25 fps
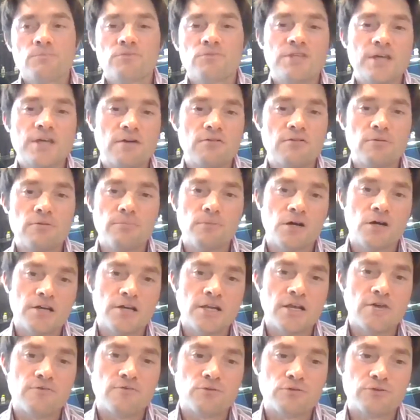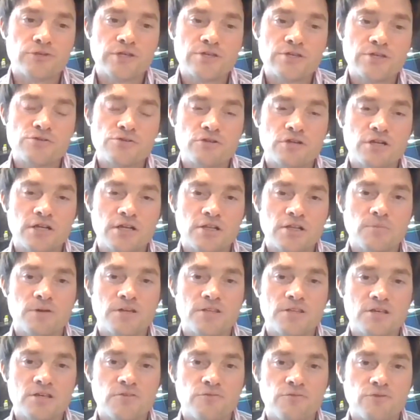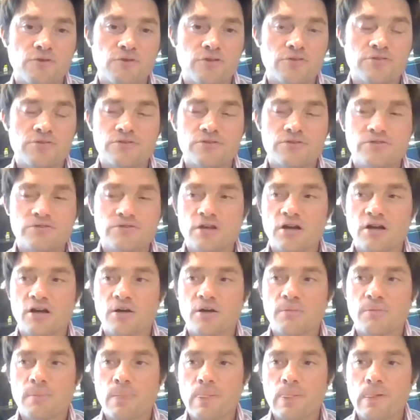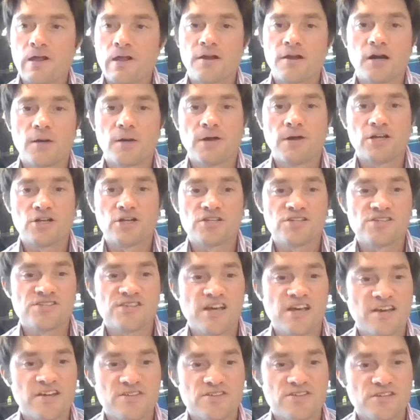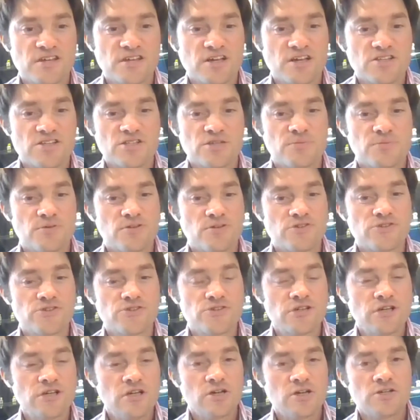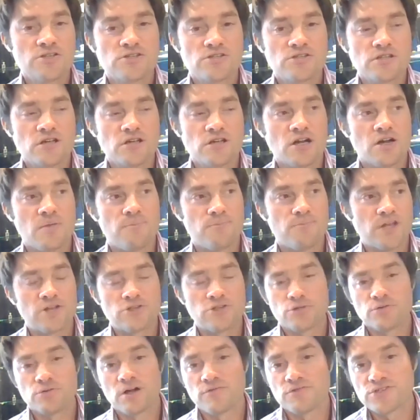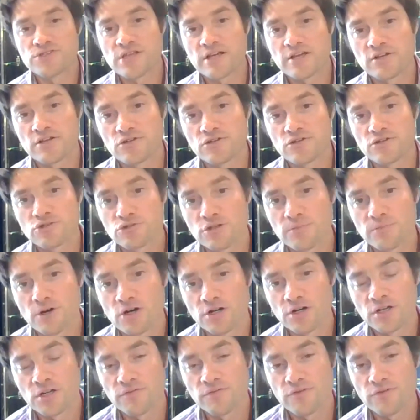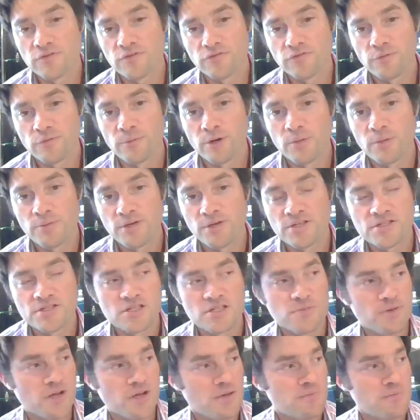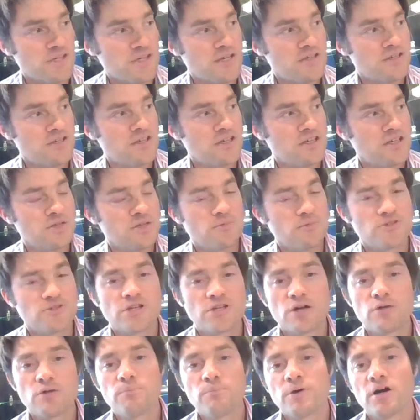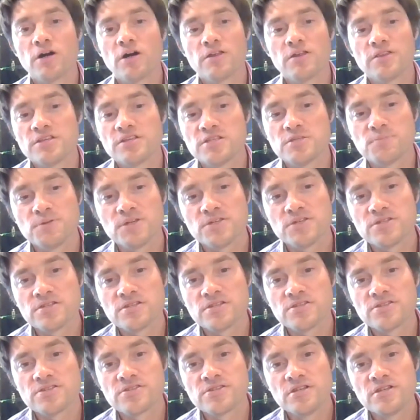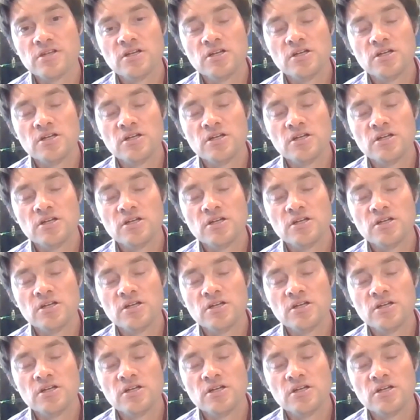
down at my level, things are a little bit different. And I'm actually saying to customers, because I do have a secondary market for my pieces, but I'm saying to customers, don't buy these pieces